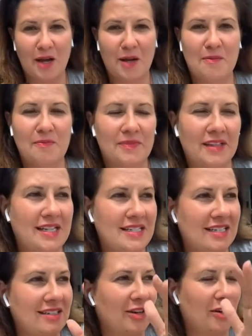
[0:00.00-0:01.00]
um, I
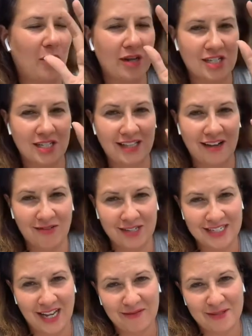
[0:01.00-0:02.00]
did your question that
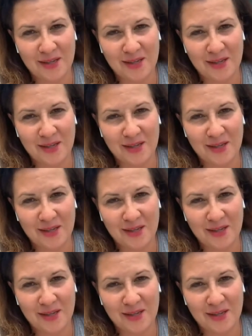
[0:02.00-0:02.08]
one time.